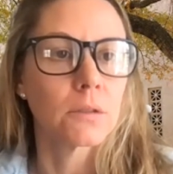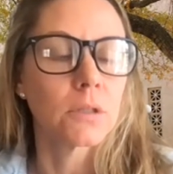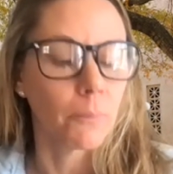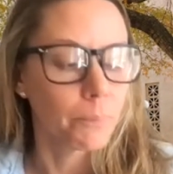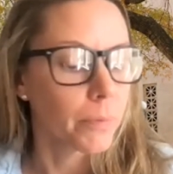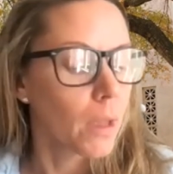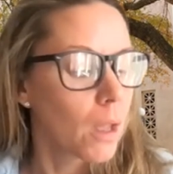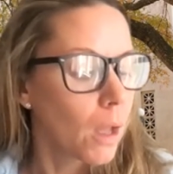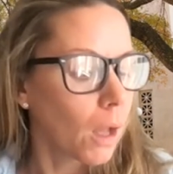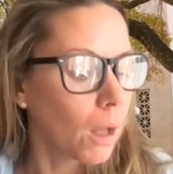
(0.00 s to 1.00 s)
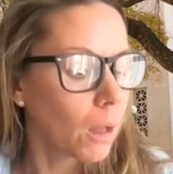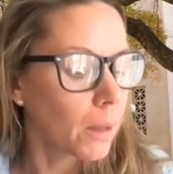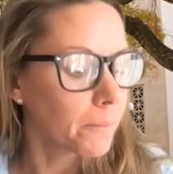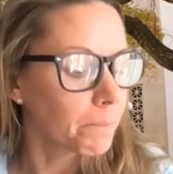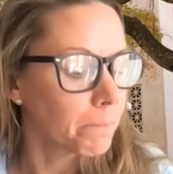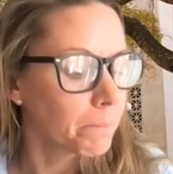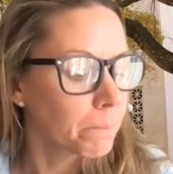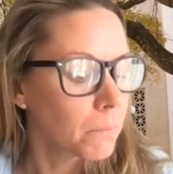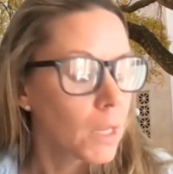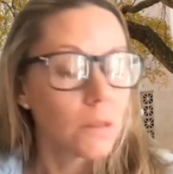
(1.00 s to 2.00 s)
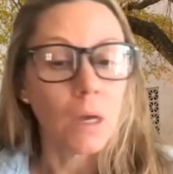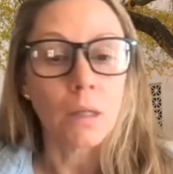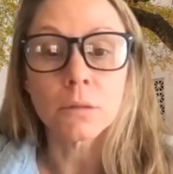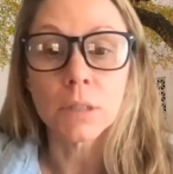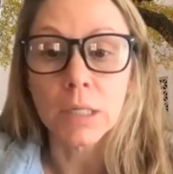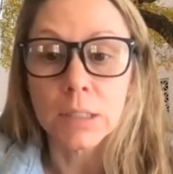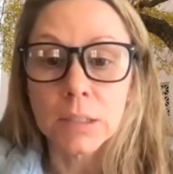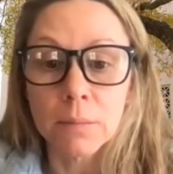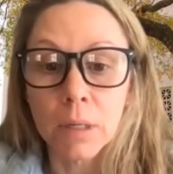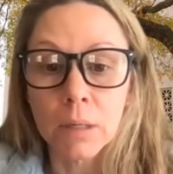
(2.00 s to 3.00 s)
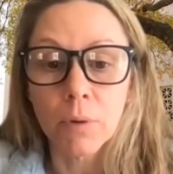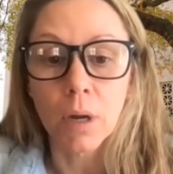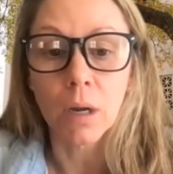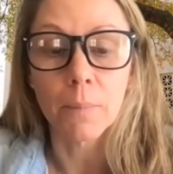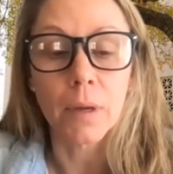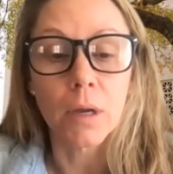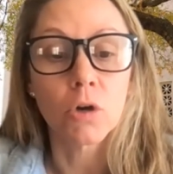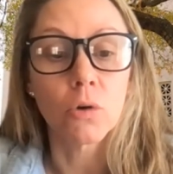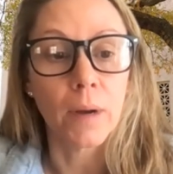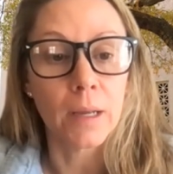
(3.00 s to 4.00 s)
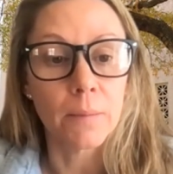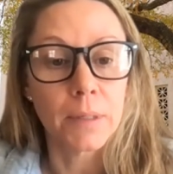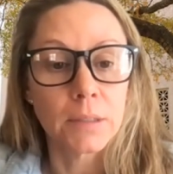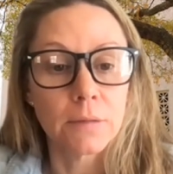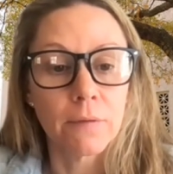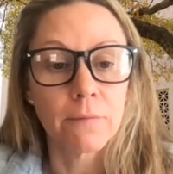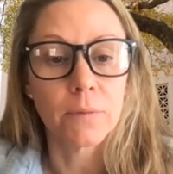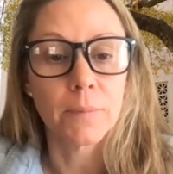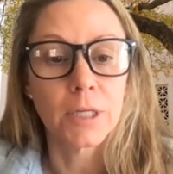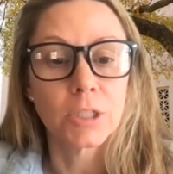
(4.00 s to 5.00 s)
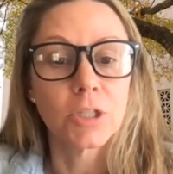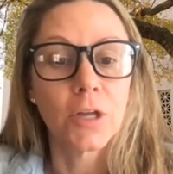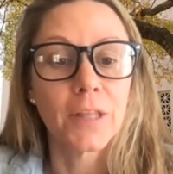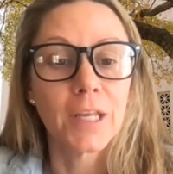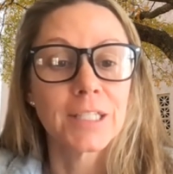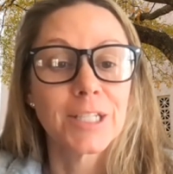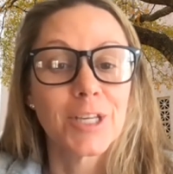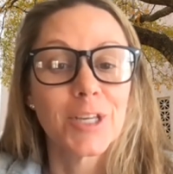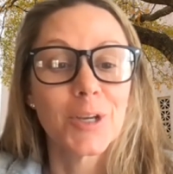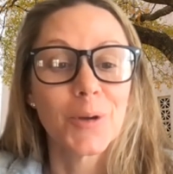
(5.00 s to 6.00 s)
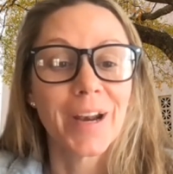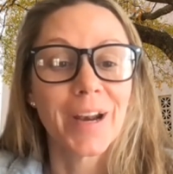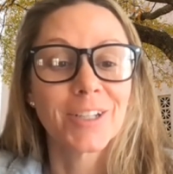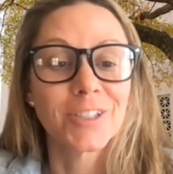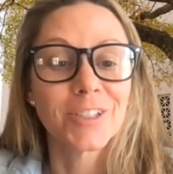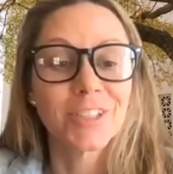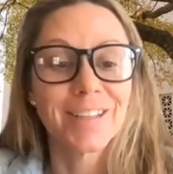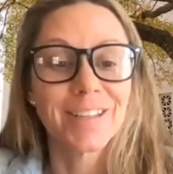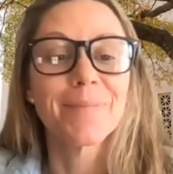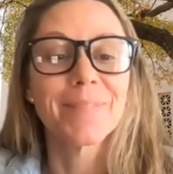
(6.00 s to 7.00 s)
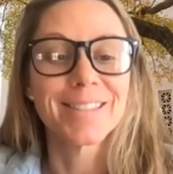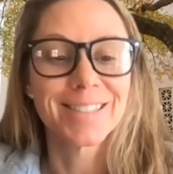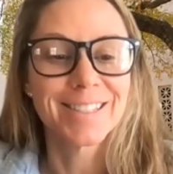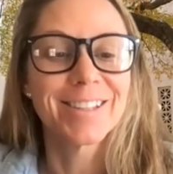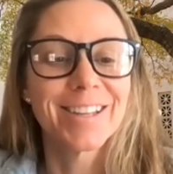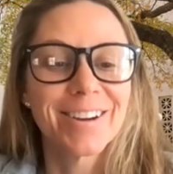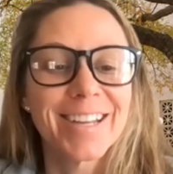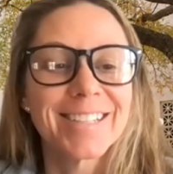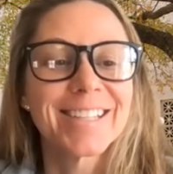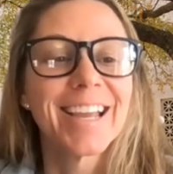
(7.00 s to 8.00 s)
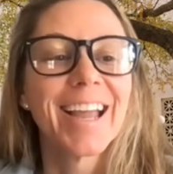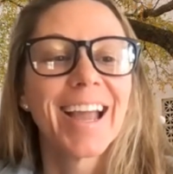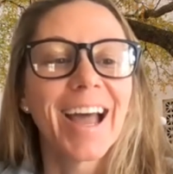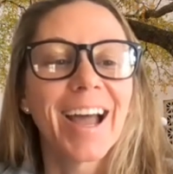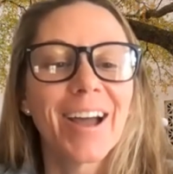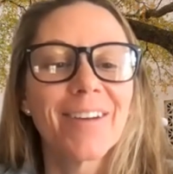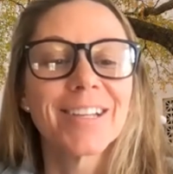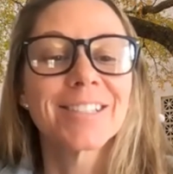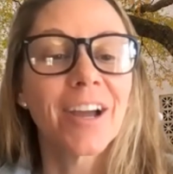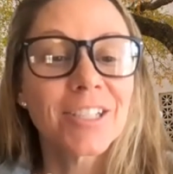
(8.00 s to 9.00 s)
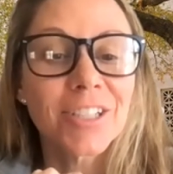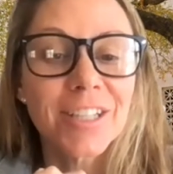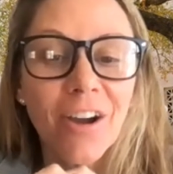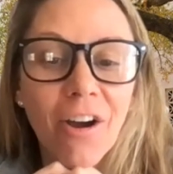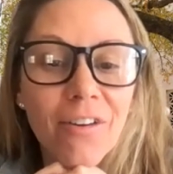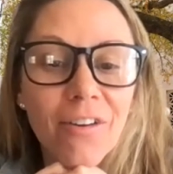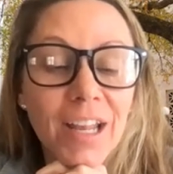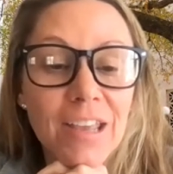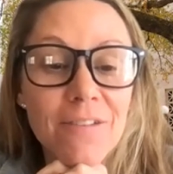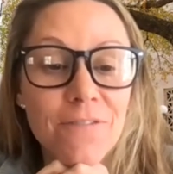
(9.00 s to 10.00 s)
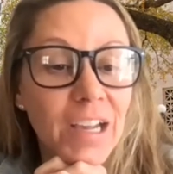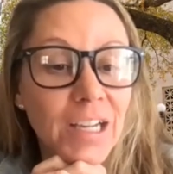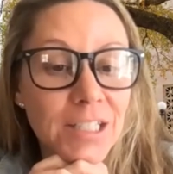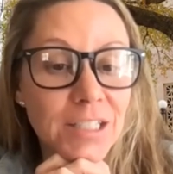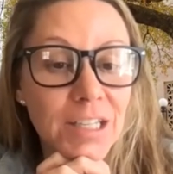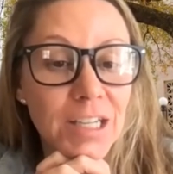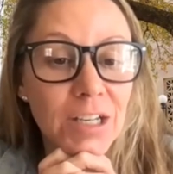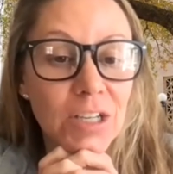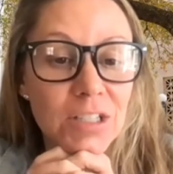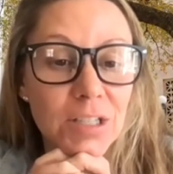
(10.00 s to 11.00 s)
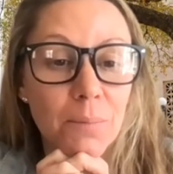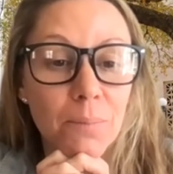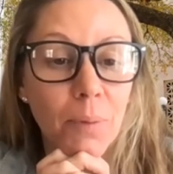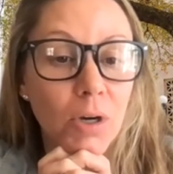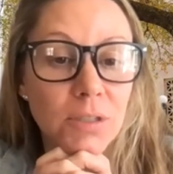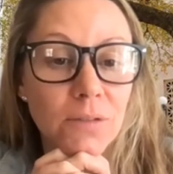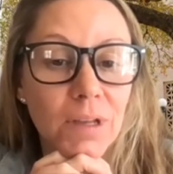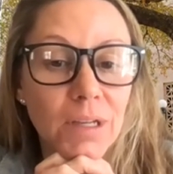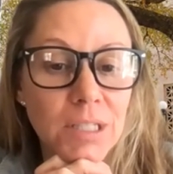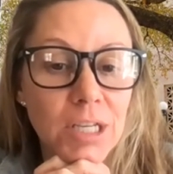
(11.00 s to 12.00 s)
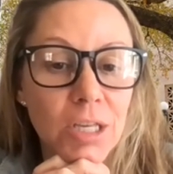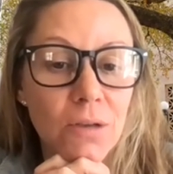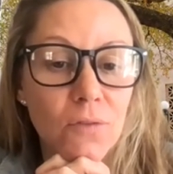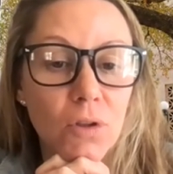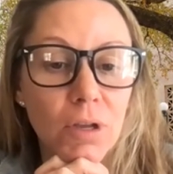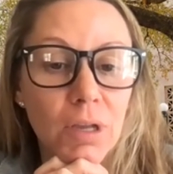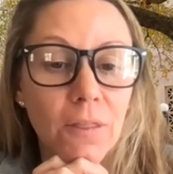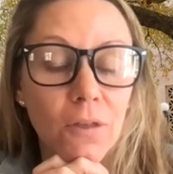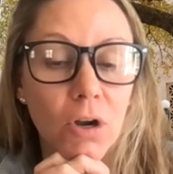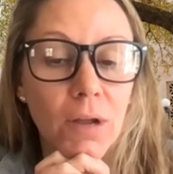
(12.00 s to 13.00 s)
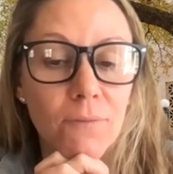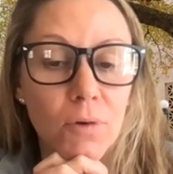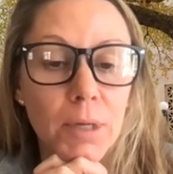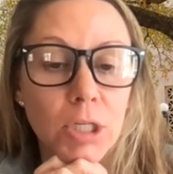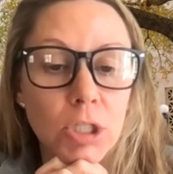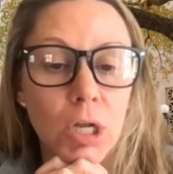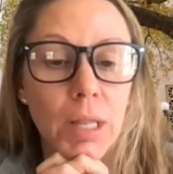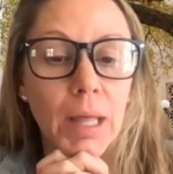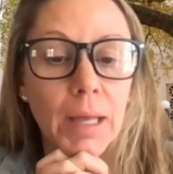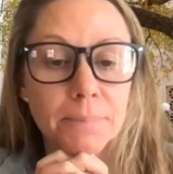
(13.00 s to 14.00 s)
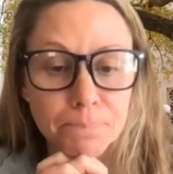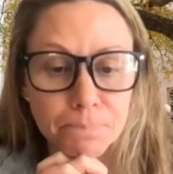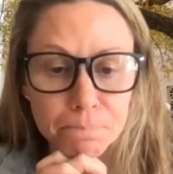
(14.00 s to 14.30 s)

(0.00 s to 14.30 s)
So the other thing is, somebody brought up a great piece of information on the SDQ, and actually, yep, there it is. It's actually already fixed in some parts of the SDQ if you look at their information online.